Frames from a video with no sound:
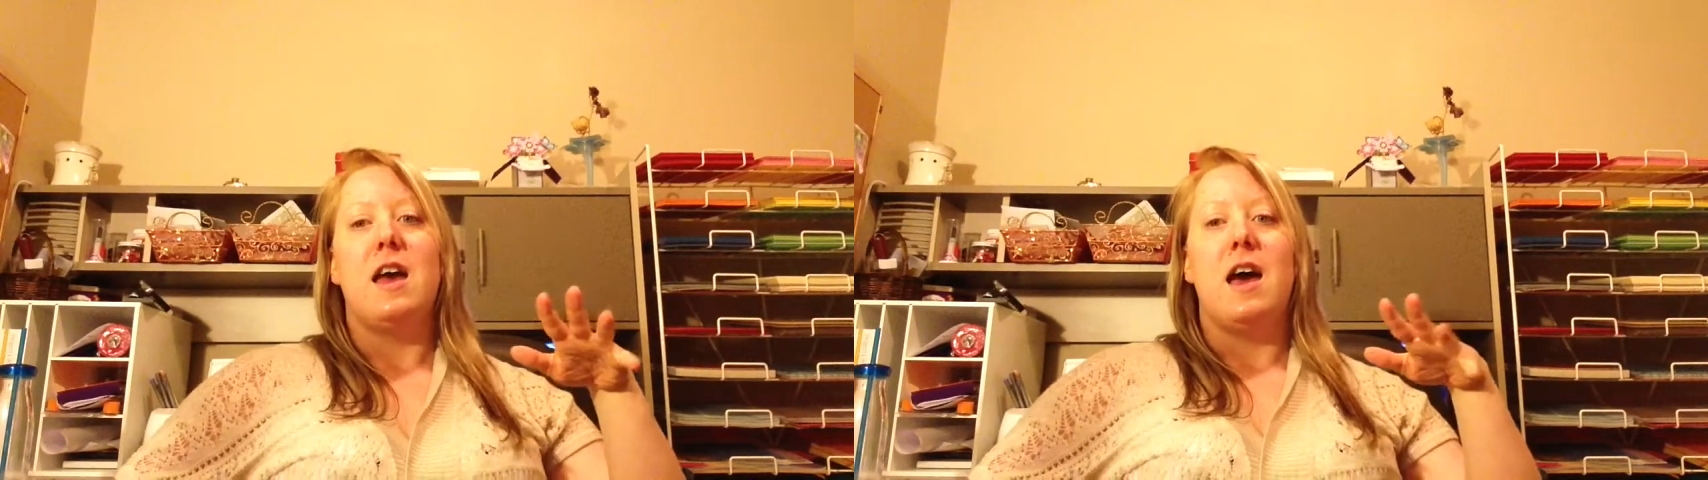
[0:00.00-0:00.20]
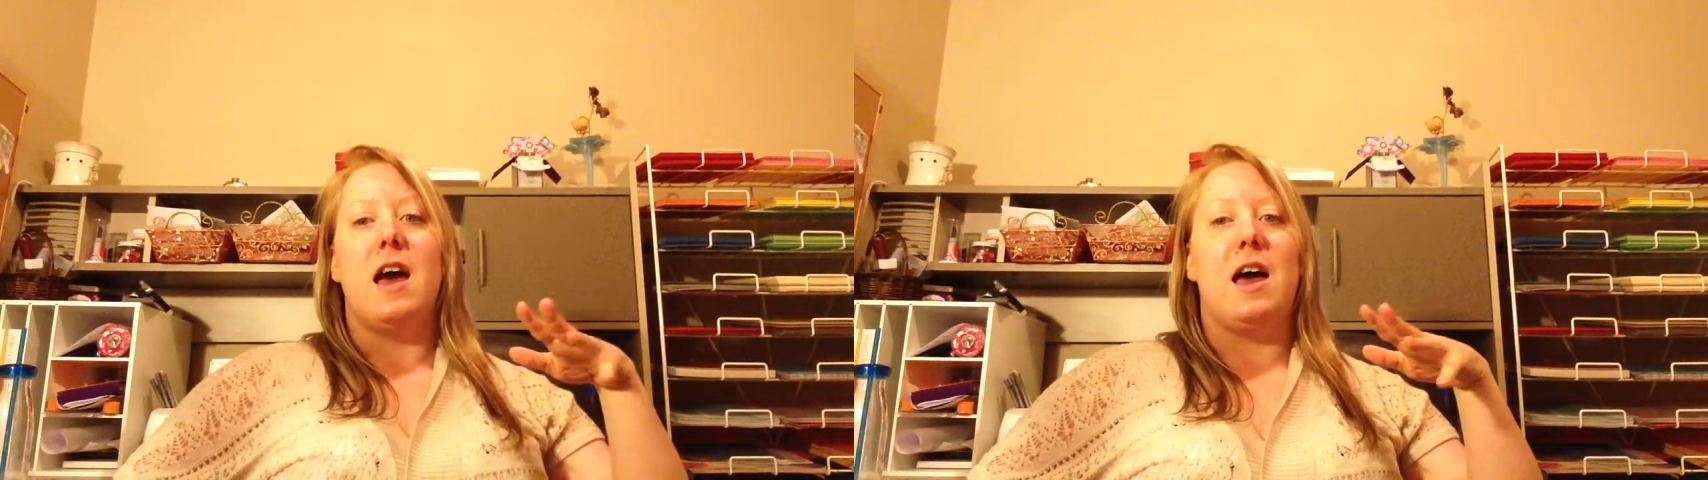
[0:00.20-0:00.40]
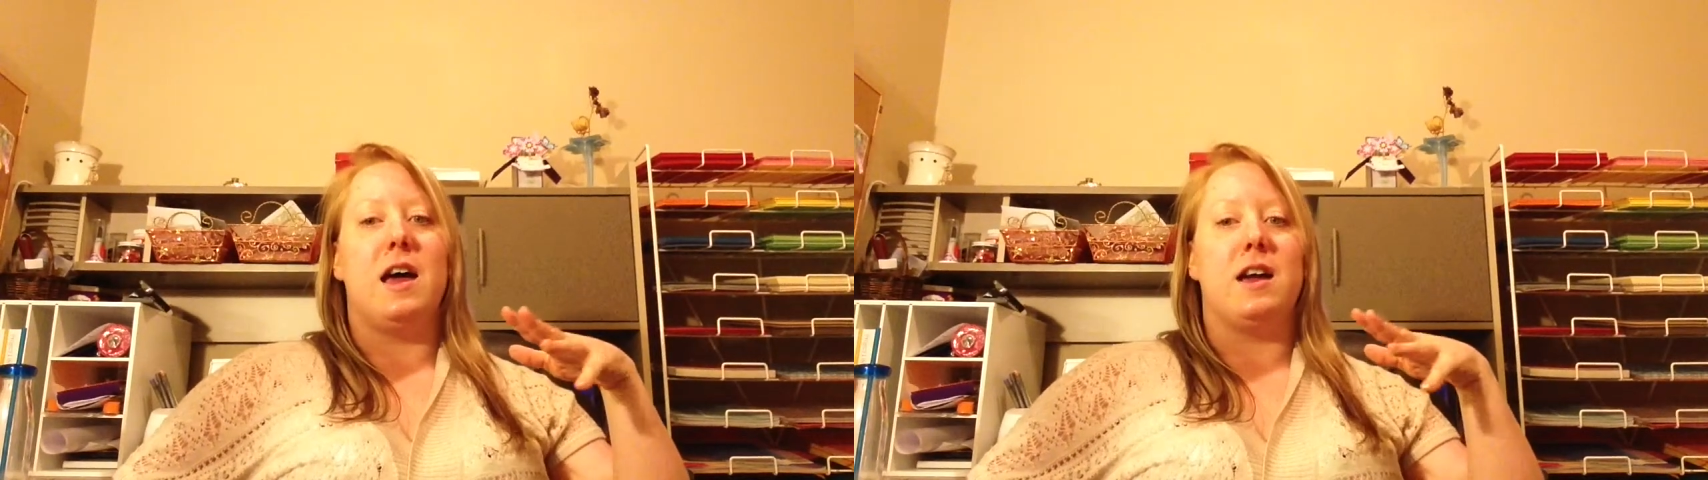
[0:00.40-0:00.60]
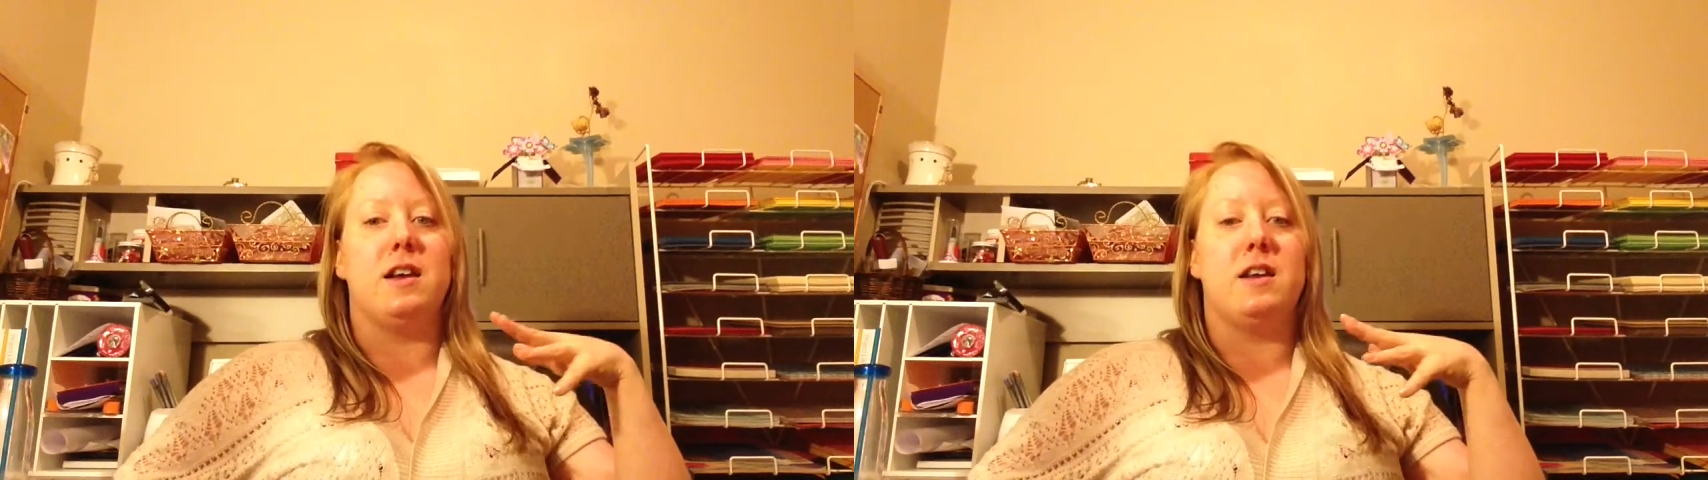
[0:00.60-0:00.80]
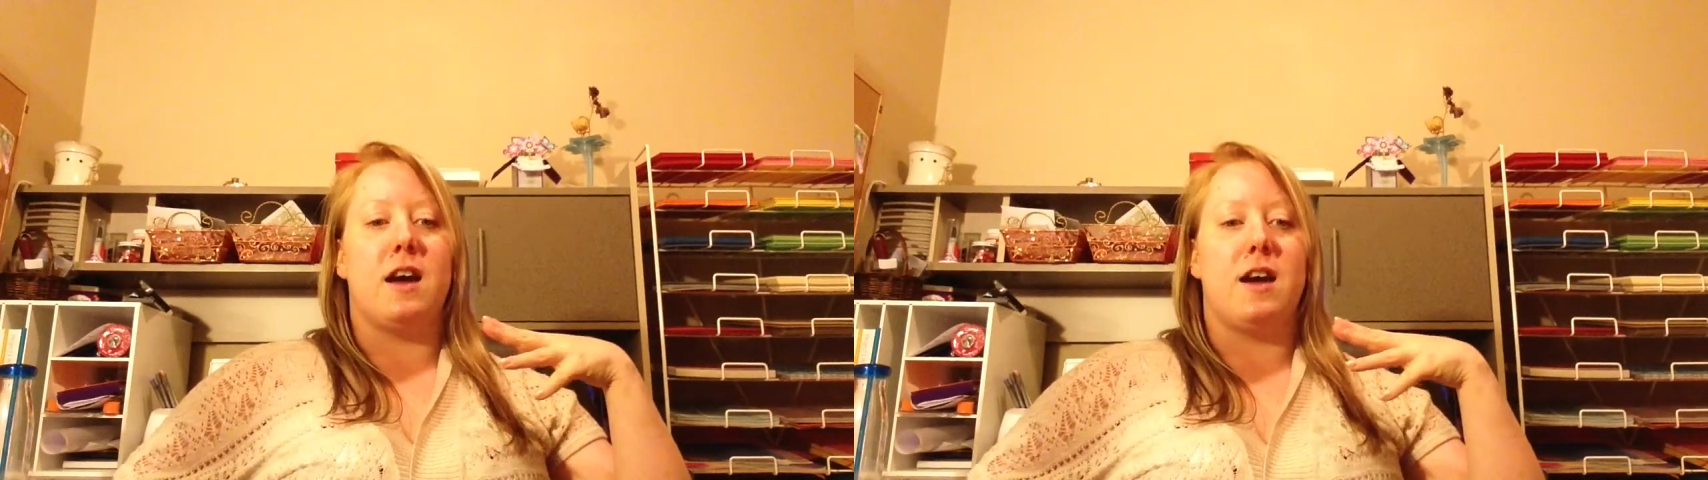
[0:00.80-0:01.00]

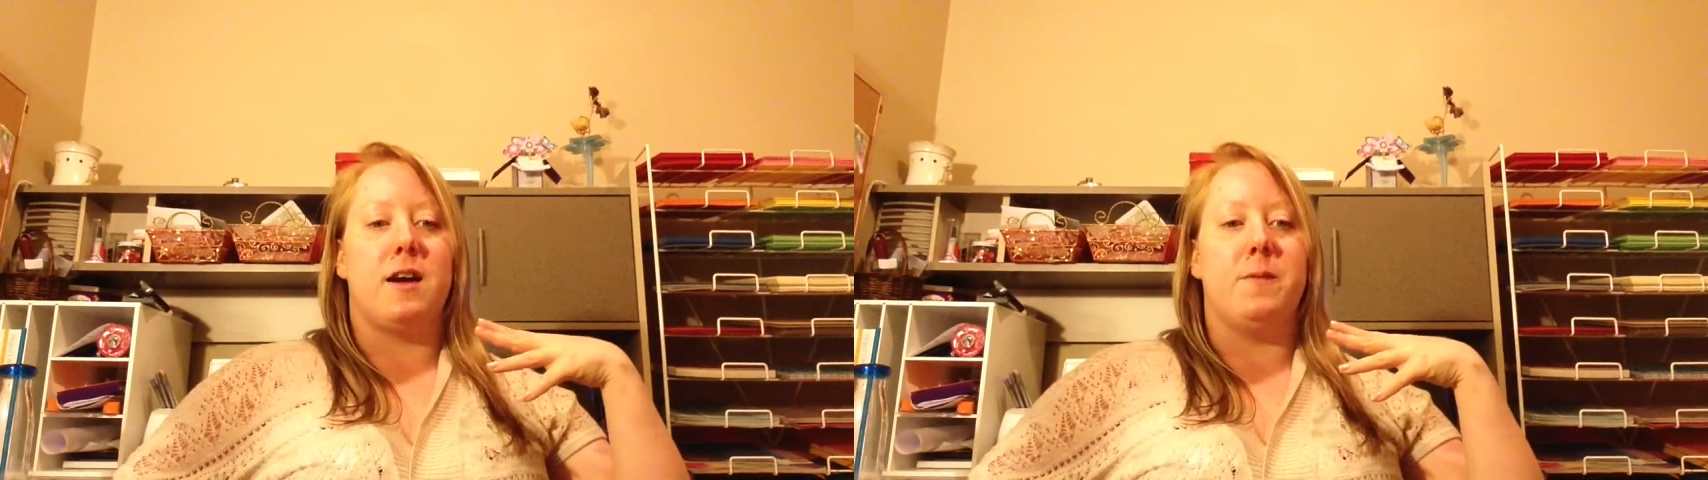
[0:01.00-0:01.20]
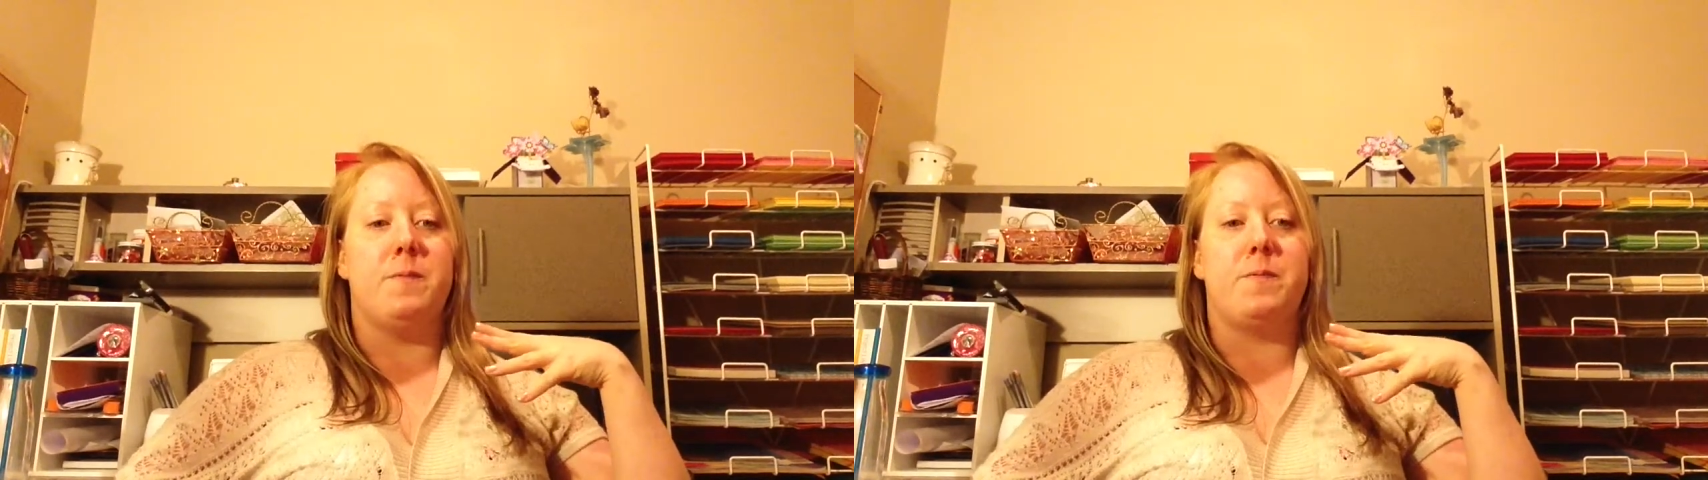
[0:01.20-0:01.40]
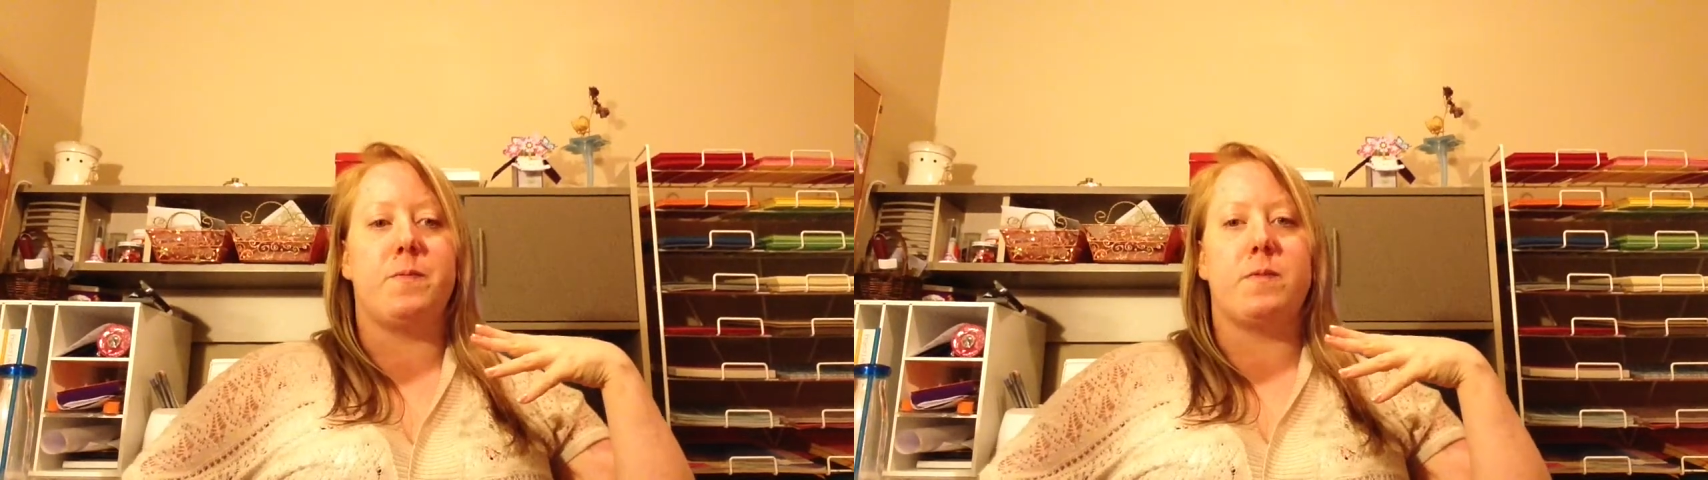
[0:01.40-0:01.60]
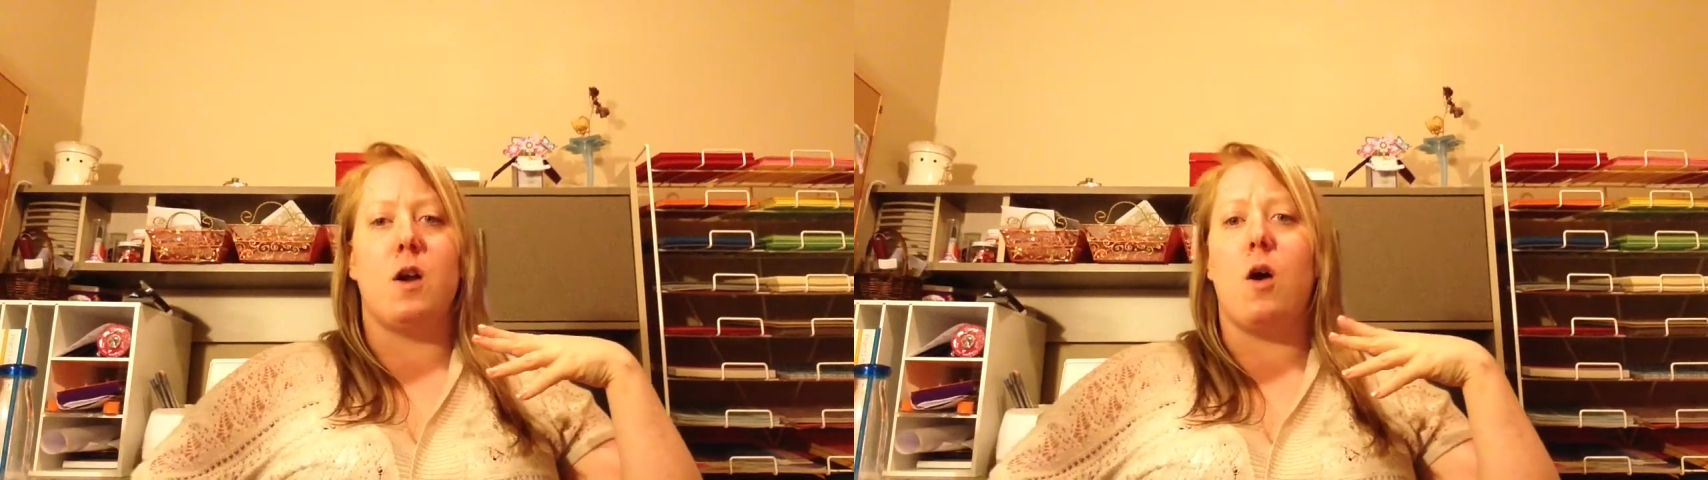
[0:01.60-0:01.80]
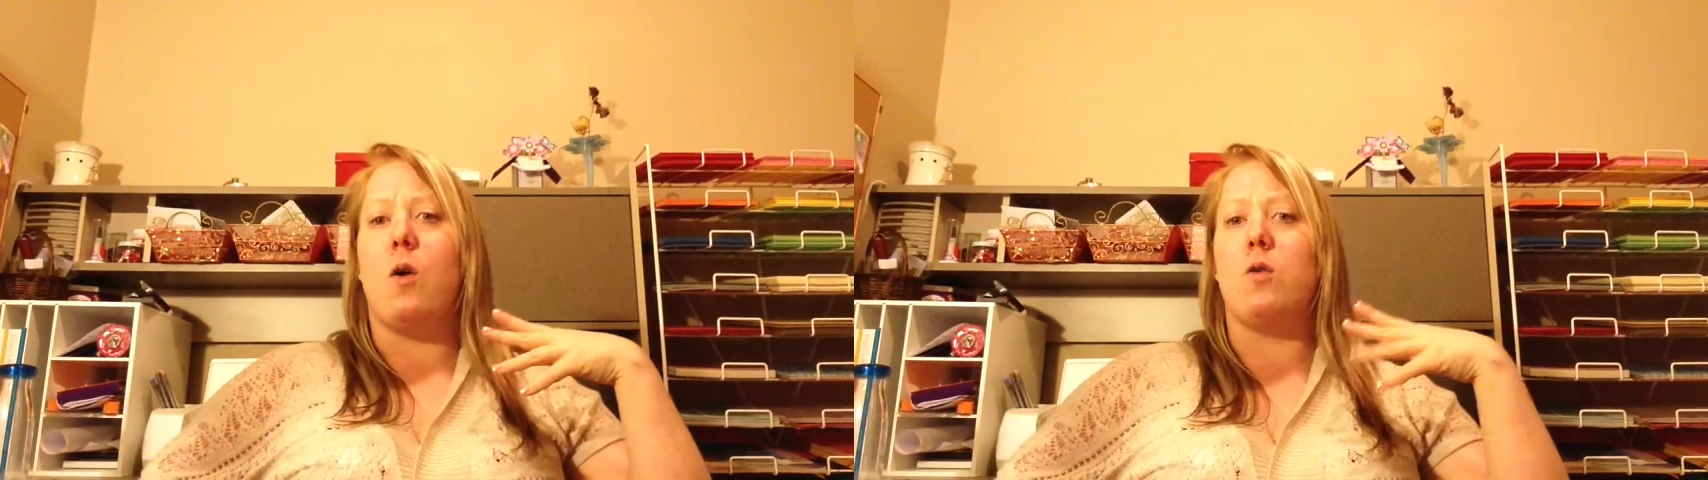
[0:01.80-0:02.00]
and
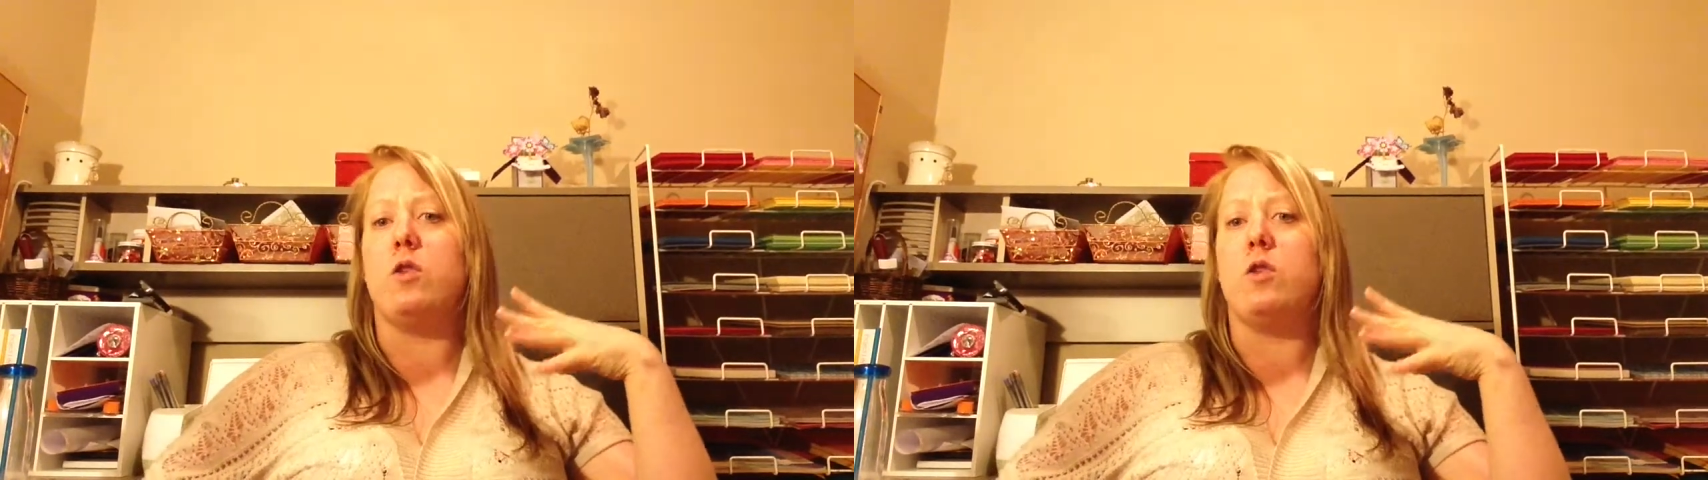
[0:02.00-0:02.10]
oh,